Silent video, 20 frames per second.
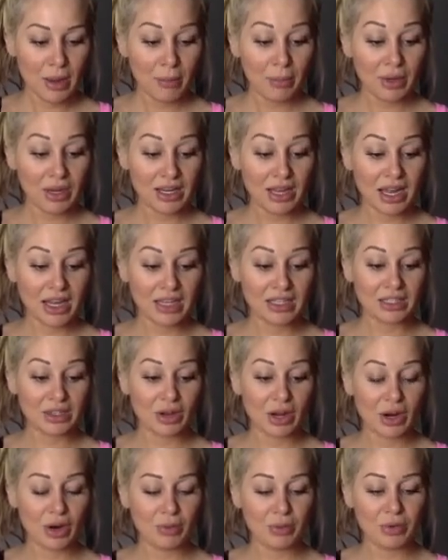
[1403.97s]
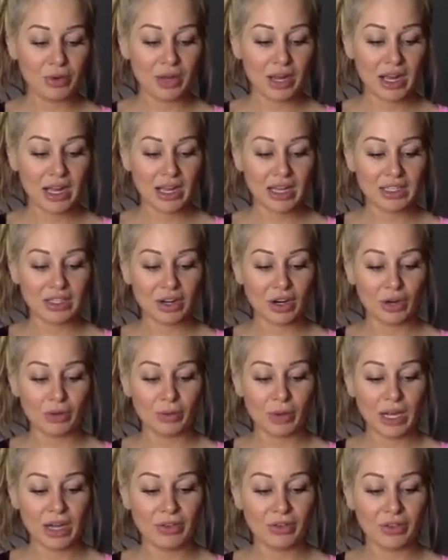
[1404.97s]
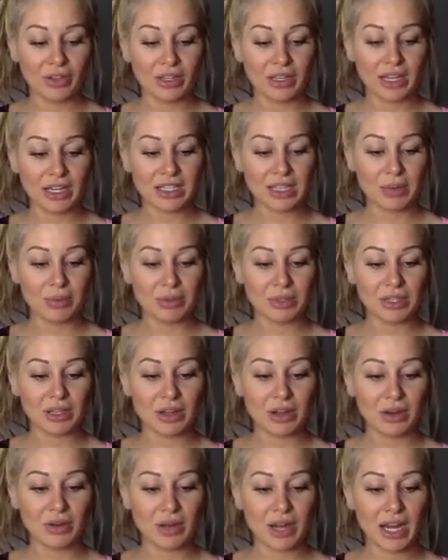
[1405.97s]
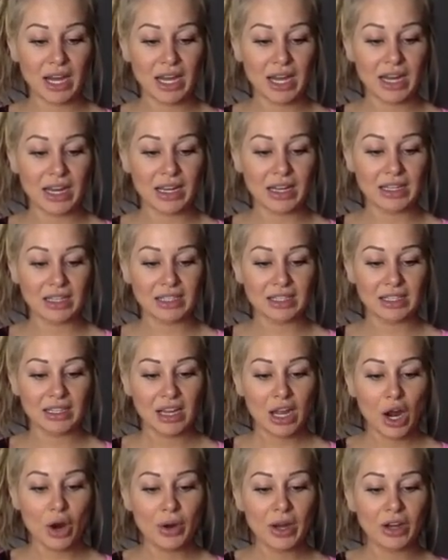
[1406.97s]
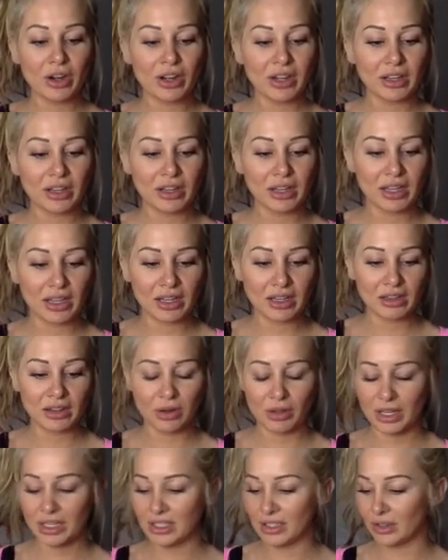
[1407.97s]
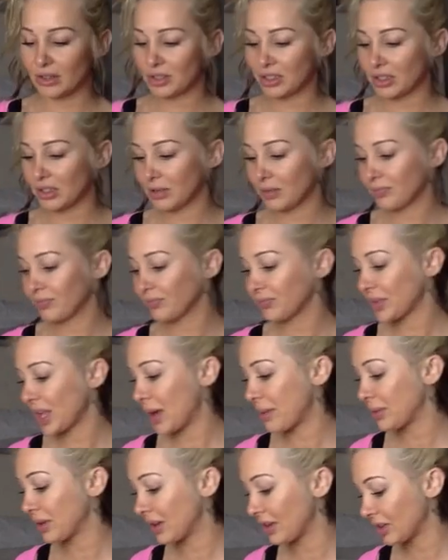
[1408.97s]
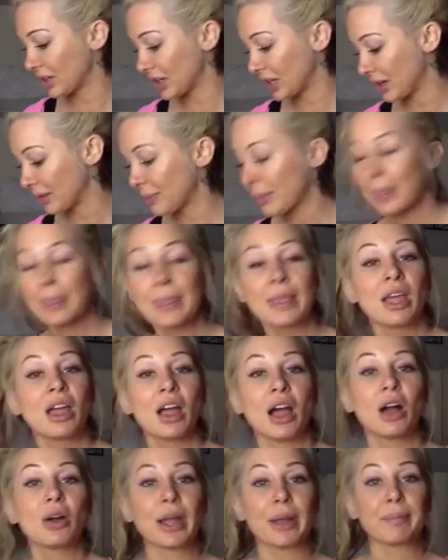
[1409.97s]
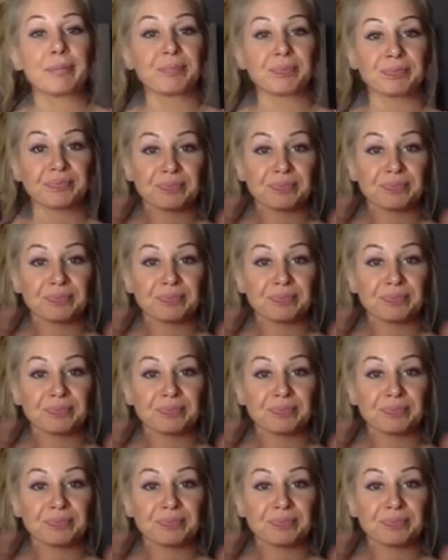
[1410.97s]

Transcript: But yeah, so I hope you guys are ready for the next episode. And, oh, here, no, that's Ilsa Abigail again. Okay.